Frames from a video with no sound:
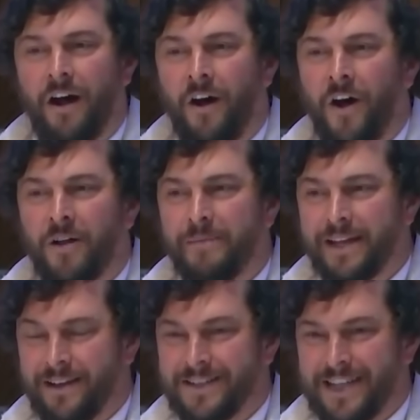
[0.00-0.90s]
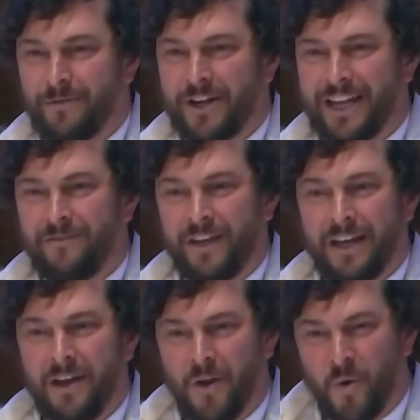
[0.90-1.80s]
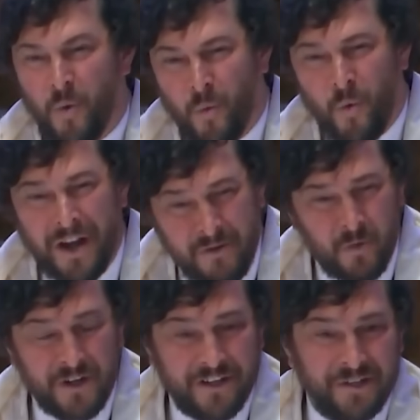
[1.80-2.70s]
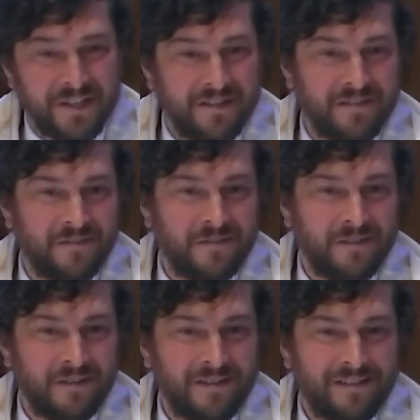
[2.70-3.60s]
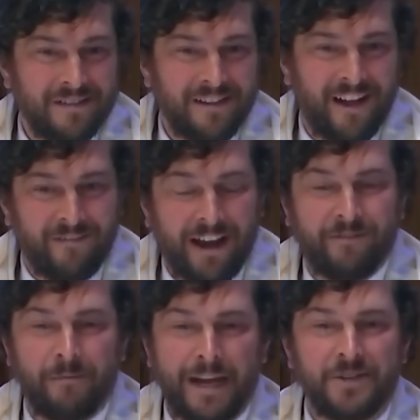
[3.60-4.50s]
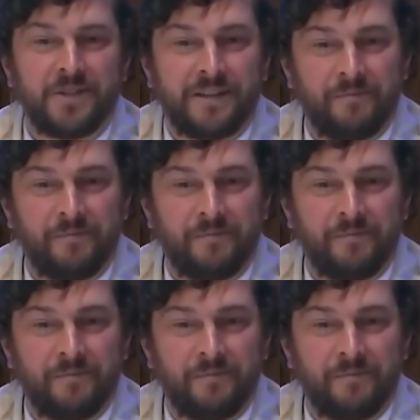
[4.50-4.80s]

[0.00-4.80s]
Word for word: all because they were given one word of affirmation.